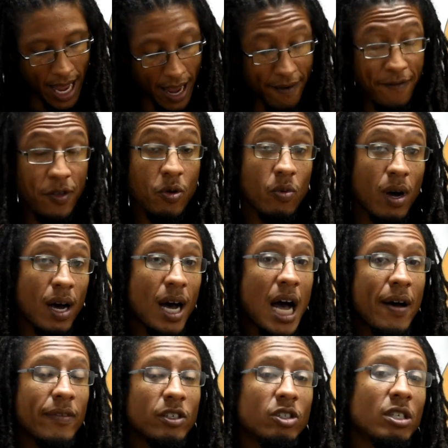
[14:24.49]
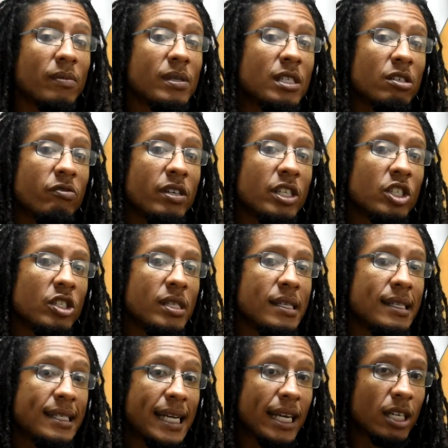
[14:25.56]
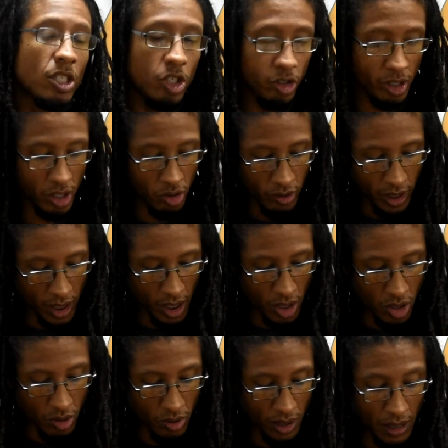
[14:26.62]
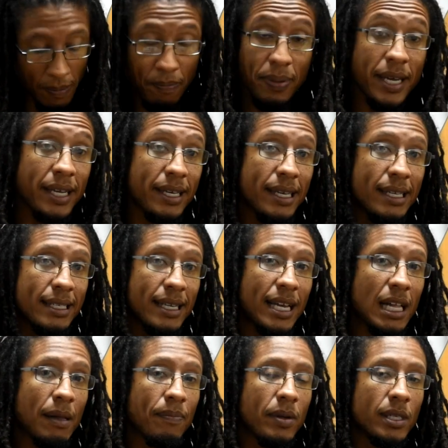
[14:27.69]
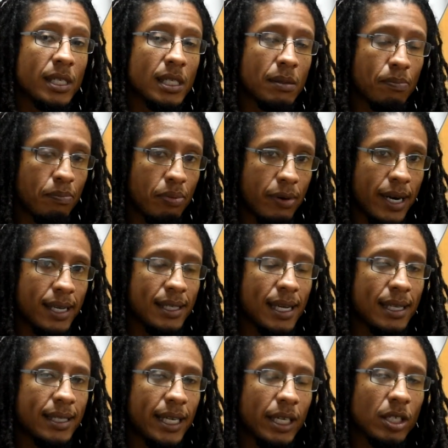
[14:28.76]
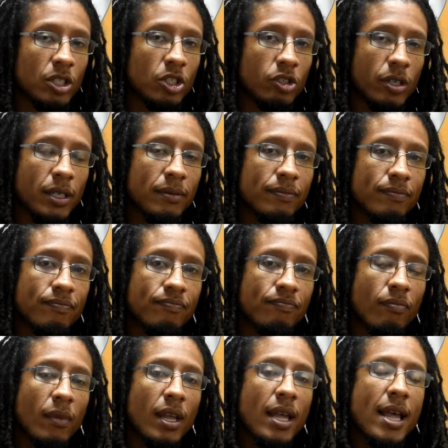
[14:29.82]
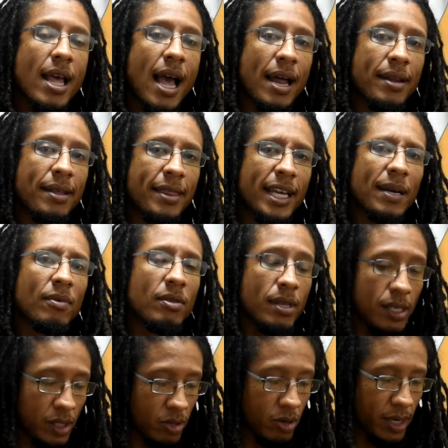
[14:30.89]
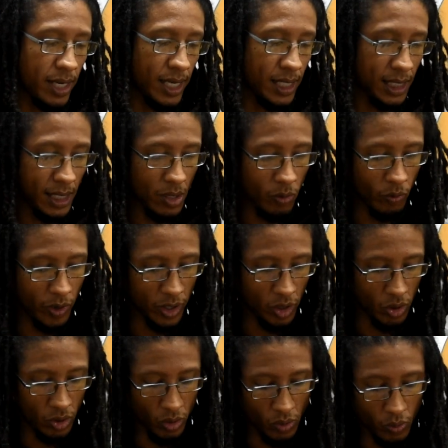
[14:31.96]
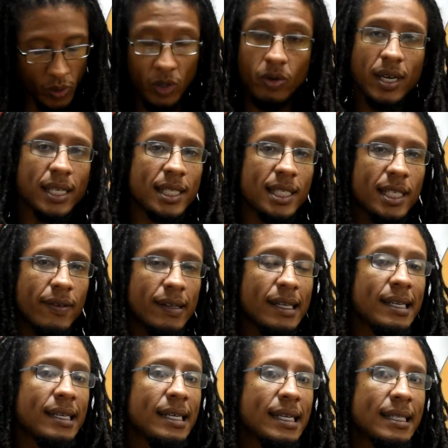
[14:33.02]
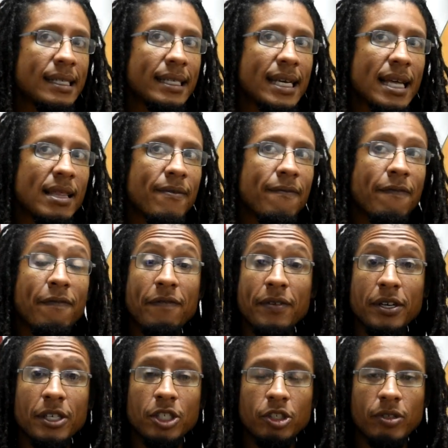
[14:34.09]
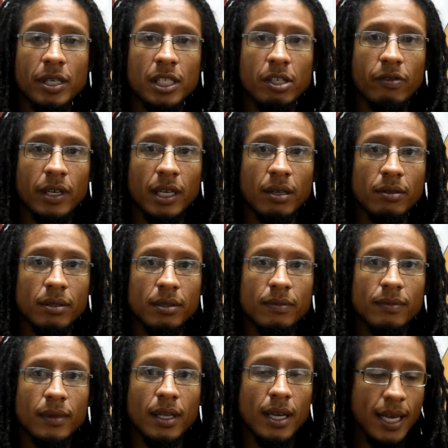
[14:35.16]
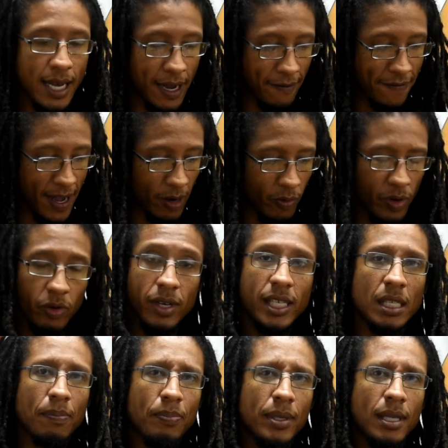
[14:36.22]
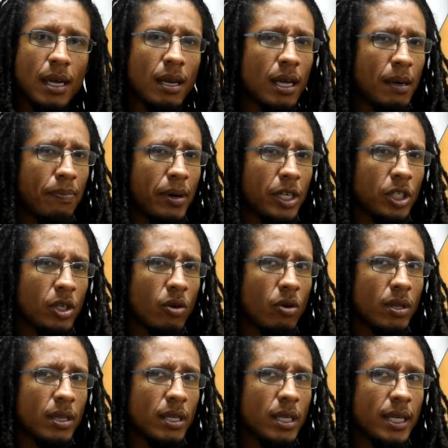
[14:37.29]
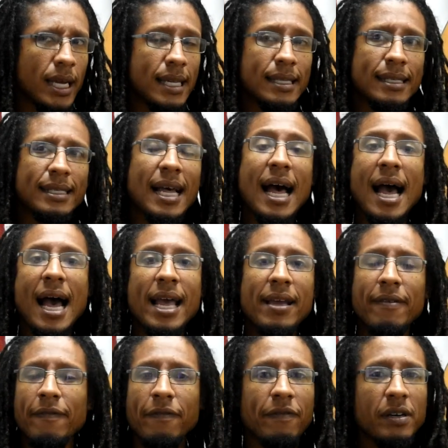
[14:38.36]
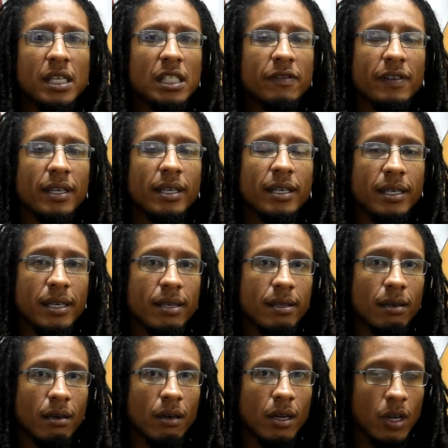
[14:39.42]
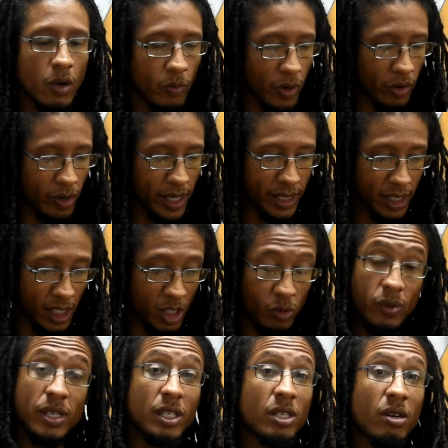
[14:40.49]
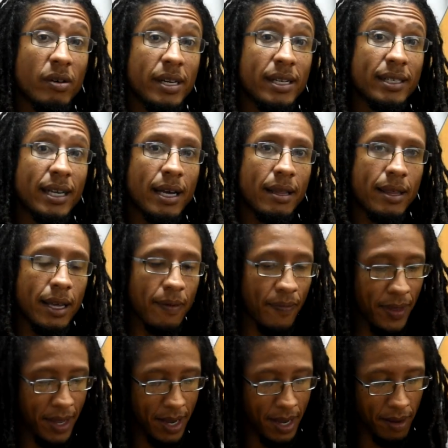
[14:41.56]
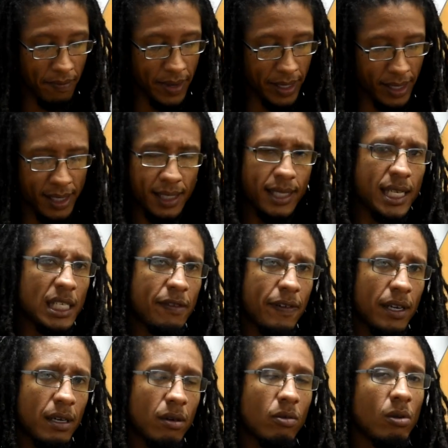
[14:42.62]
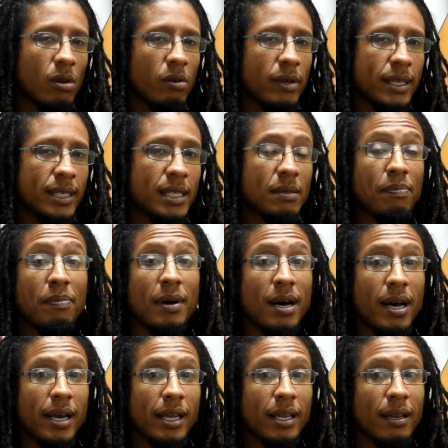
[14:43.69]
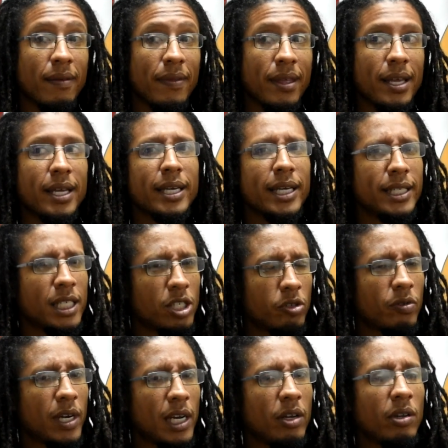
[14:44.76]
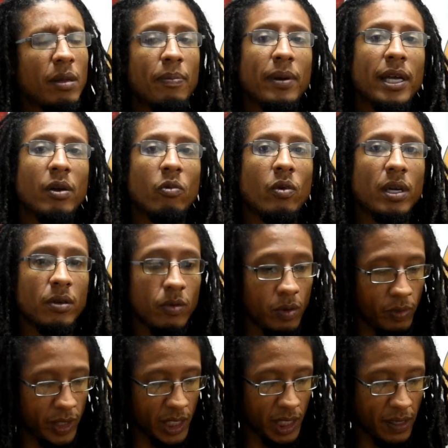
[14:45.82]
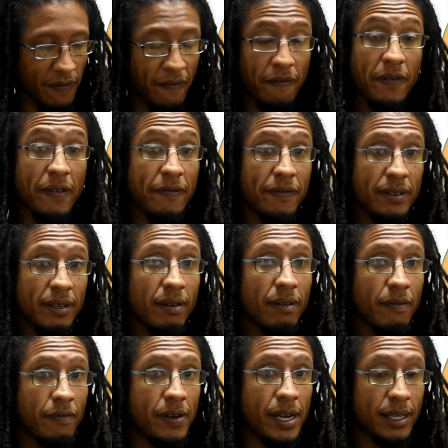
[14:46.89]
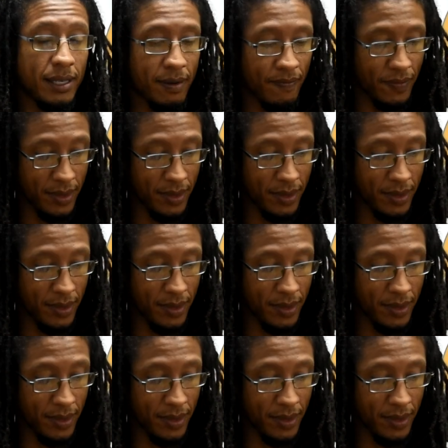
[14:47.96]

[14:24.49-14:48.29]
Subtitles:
If you are having trouble to reach the 2nd string, you can use your pinky to help you just press that 2nd string. And the thing about this chord is we don't necessarily need to get the 1st string to ring out. In fact, we don't need to put a lot of pressure on the entire 1st finger either. We don't need to squeeze down the entire thing because this finger, although it is barring, it is really only playing 1 note, which is the 5th fret.